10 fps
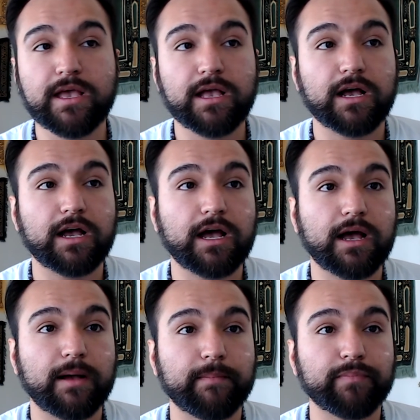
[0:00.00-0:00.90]

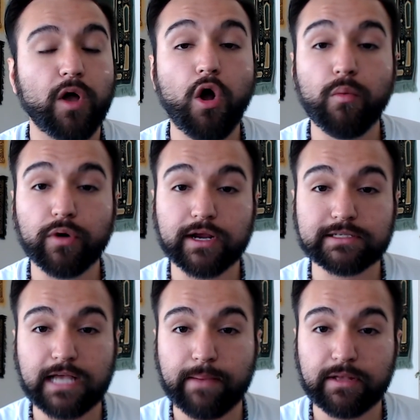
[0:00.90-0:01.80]
homework
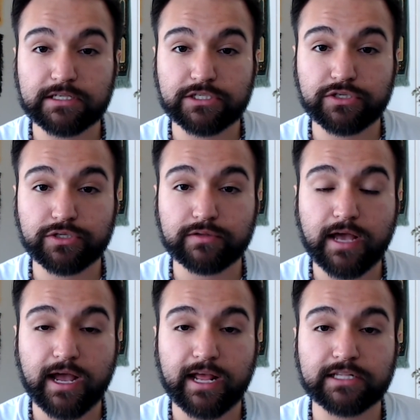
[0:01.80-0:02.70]
assignments to do
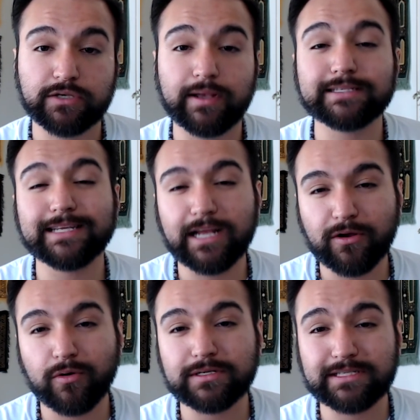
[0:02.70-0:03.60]
that. And so it's gonna, of
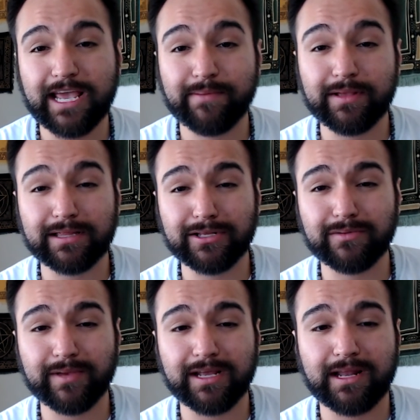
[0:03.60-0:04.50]
course, take me a little
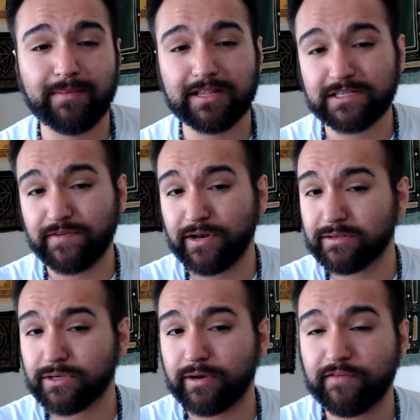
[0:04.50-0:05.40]
bit. I mean, this video
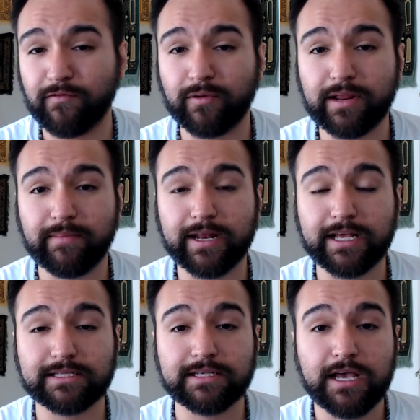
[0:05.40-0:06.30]
is already 40
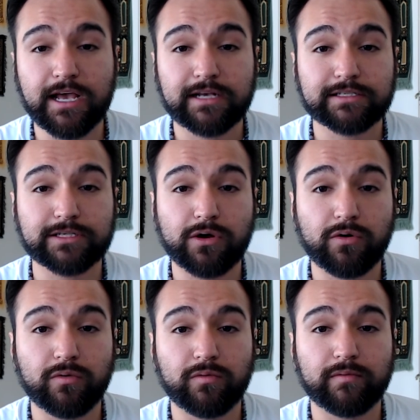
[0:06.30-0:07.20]
minutes,
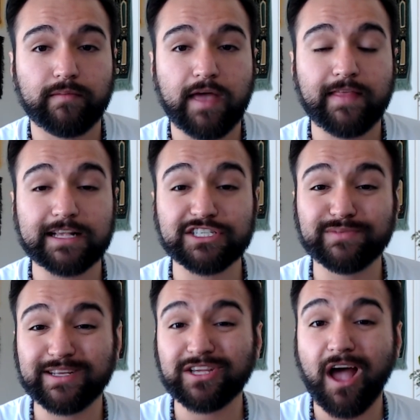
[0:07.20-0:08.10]
so and that's just
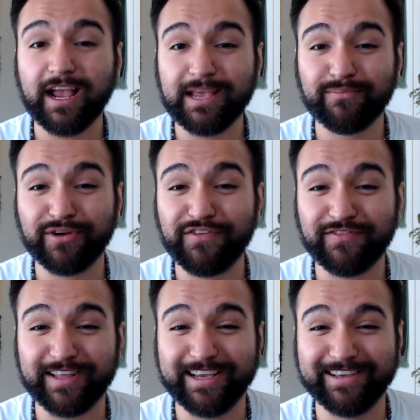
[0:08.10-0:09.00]
me talking briefly.